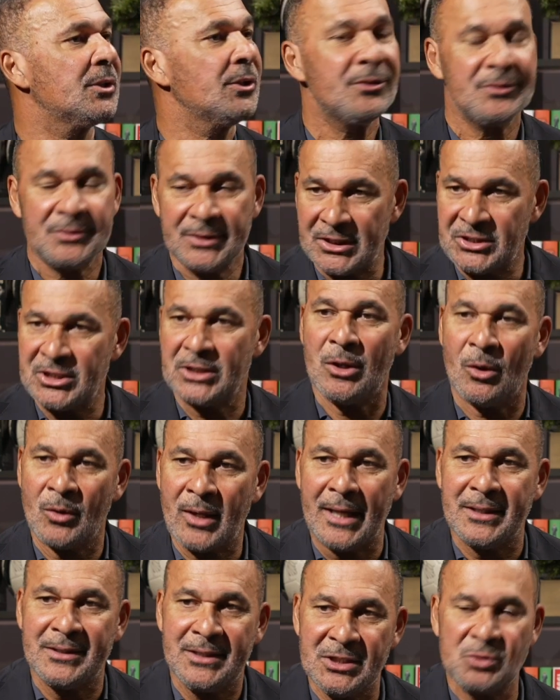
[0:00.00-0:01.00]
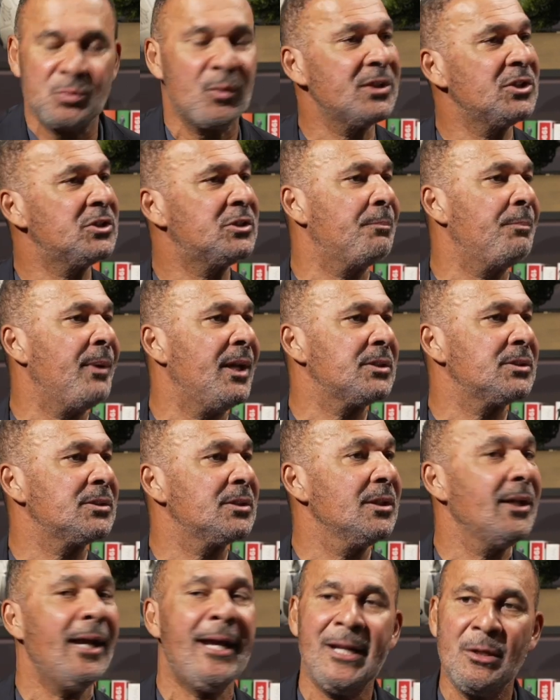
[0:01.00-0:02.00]
Yeah. They said, okay, this one is the best.
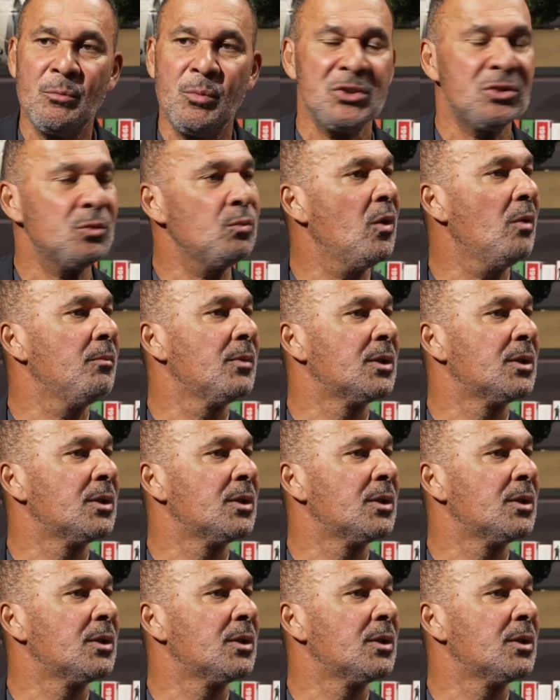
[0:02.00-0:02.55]
And it was a woman.